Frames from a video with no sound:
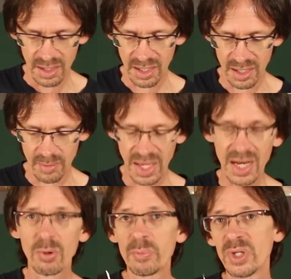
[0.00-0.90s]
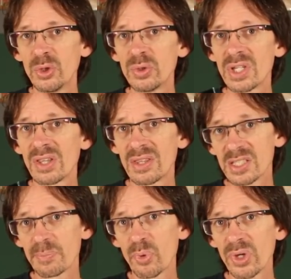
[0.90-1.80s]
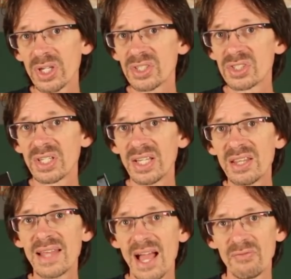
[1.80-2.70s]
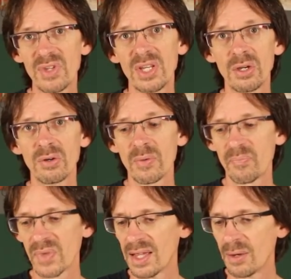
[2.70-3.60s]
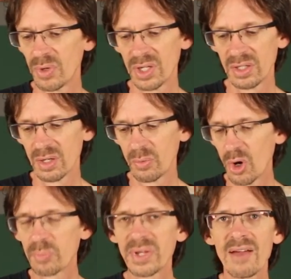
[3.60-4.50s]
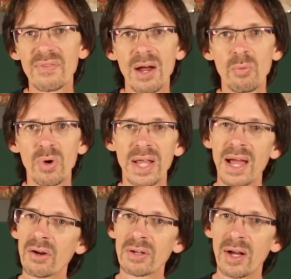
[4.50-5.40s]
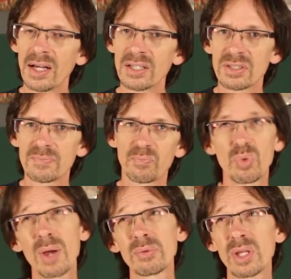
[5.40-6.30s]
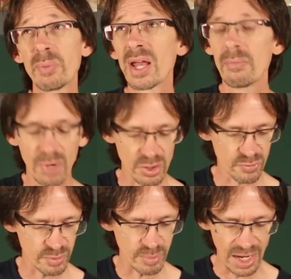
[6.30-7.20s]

Um, and I will be using this bridge in that video. Uh, we, we hope to have that one out uh, probably about a month from